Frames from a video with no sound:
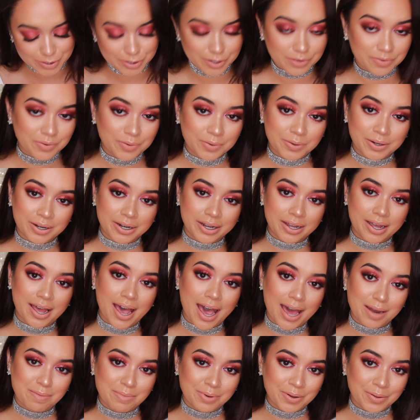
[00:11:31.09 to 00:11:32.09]
So if you want
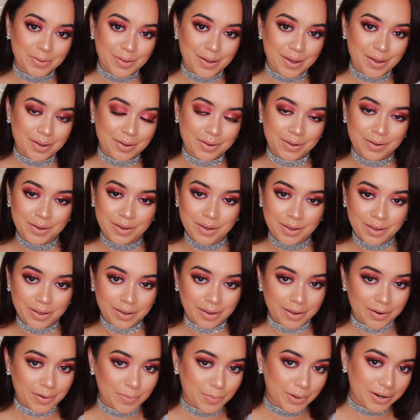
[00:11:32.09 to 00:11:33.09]
to add me on there,
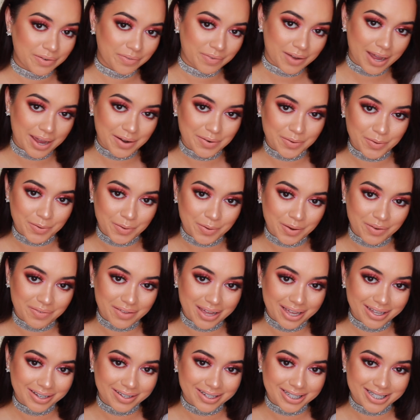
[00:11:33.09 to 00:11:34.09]
you know where to find all of
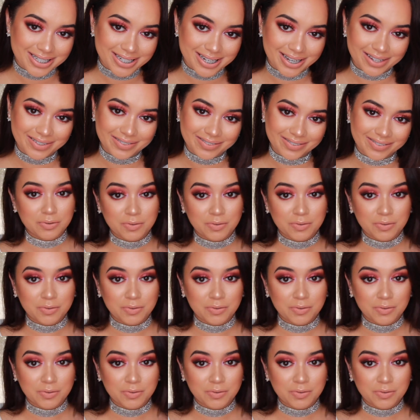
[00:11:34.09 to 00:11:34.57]
that good stuff.